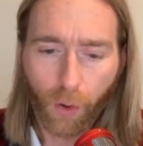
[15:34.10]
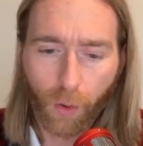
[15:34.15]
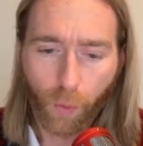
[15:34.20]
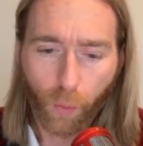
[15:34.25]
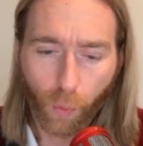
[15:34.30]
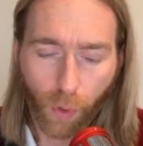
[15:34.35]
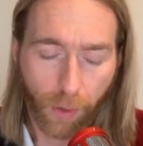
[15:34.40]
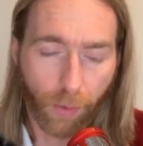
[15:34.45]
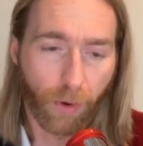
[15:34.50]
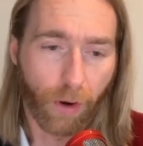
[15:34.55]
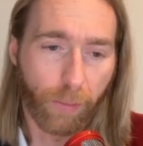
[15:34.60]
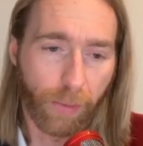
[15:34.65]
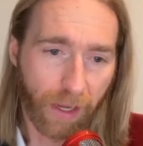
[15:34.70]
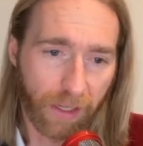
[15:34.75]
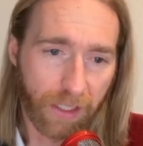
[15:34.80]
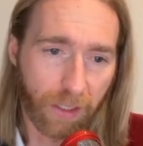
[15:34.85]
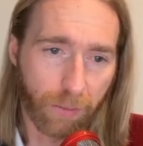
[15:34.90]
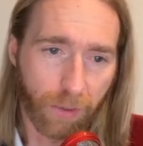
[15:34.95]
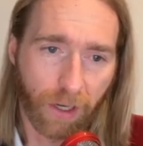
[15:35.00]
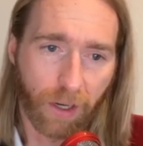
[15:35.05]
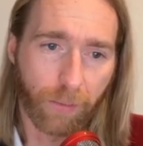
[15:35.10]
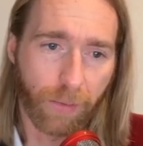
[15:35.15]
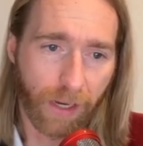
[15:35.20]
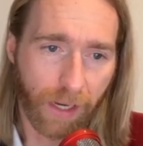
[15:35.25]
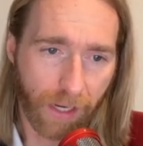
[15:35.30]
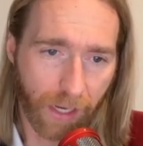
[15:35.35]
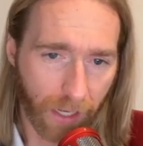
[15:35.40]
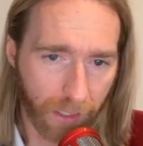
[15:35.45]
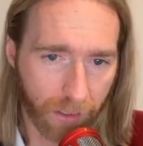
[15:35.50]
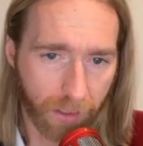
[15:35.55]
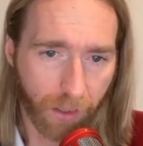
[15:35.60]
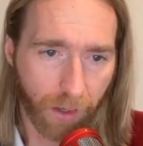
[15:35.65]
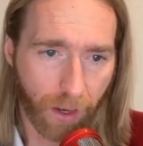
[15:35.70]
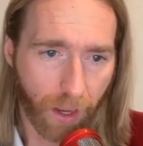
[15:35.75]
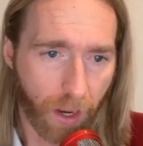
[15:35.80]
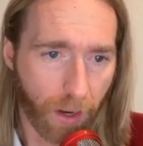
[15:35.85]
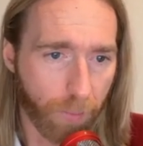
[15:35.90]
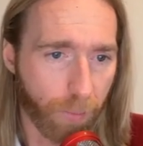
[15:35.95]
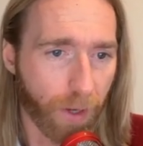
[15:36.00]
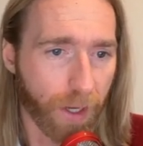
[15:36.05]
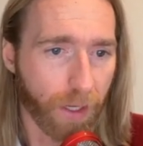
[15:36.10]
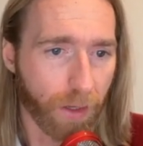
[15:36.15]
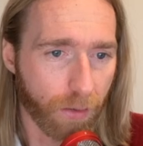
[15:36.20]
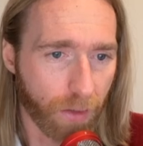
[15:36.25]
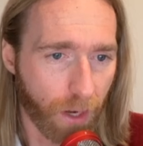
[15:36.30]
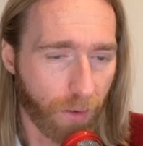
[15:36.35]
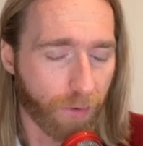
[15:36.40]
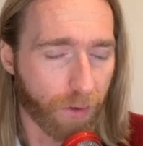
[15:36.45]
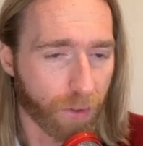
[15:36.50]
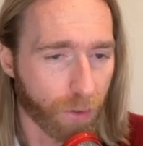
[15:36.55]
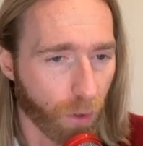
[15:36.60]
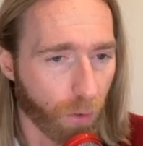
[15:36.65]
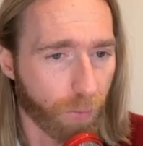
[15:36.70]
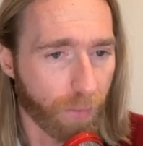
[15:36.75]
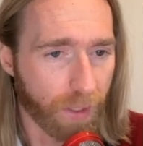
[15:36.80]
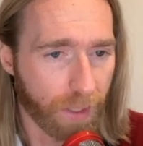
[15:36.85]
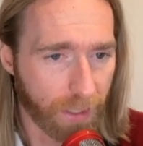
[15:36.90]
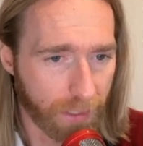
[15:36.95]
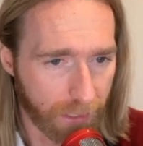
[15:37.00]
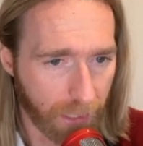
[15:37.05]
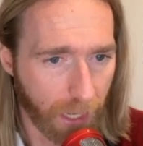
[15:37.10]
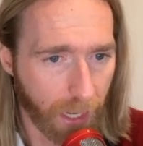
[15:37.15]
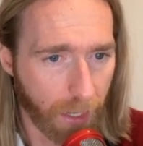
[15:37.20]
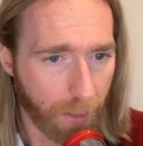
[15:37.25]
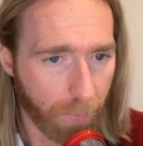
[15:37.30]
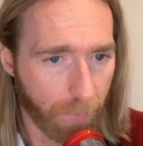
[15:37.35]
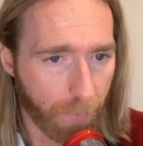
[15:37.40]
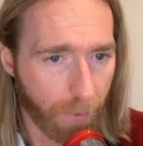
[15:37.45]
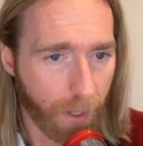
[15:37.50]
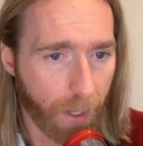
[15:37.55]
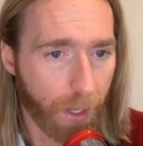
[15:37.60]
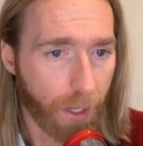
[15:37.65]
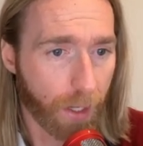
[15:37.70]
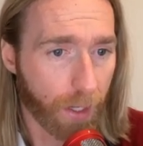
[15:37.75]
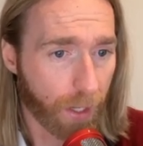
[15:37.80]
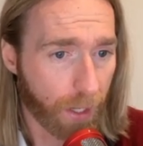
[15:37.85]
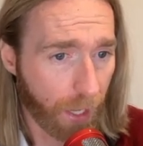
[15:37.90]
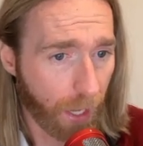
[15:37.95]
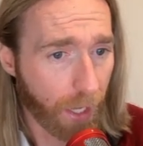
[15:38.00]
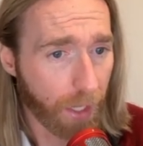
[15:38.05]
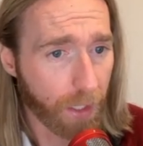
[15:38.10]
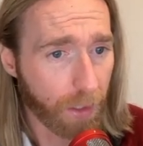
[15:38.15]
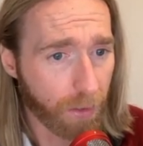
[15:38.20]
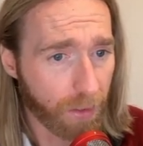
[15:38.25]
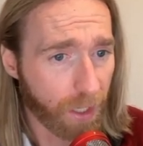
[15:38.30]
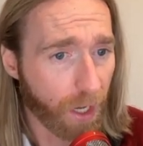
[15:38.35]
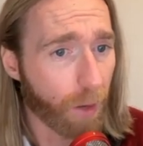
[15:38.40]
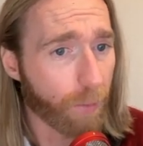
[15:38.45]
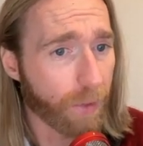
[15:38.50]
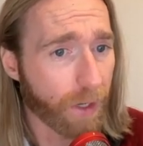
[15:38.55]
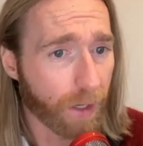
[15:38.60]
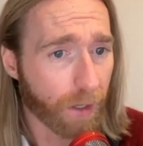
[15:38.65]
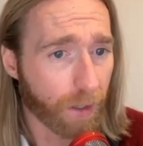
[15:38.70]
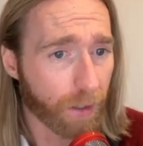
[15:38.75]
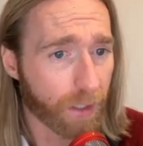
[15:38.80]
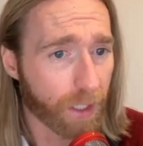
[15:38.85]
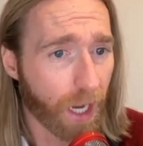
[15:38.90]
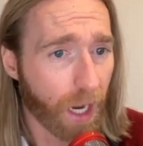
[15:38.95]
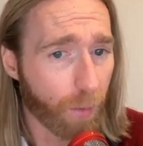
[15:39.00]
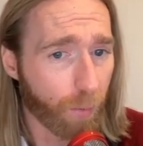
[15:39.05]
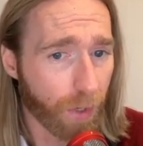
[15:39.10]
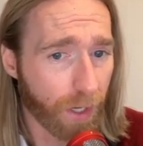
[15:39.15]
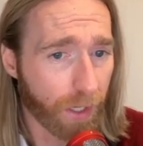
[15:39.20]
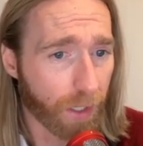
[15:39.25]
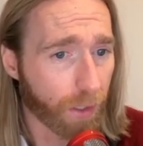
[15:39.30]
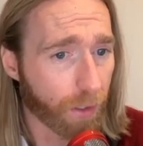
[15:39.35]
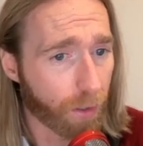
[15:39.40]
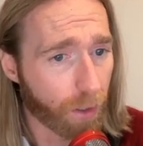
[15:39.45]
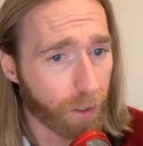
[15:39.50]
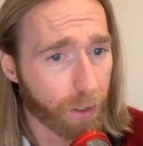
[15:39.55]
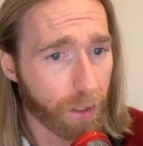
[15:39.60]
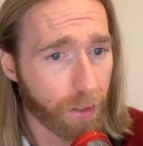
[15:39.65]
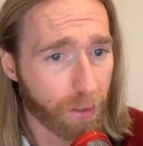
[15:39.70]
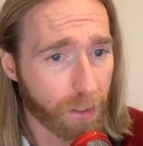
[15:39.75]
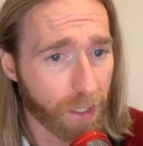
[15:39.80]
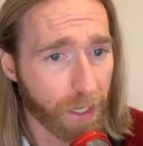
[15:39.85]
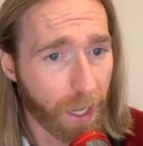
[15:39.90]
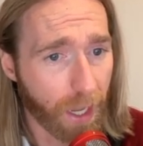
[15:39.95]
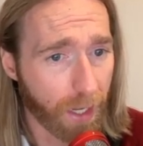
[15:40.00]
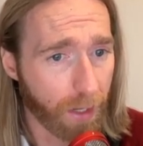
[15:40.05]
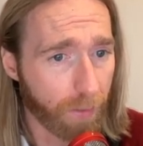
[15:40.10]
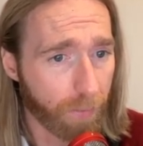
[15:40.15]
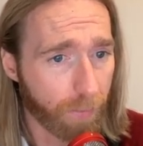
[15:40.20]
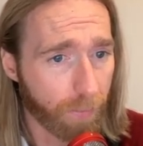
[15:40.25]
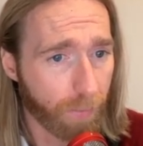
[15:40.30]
we were about to book a meeting yesterday, but you never told me the time. Can you tell me a good time we can call you today?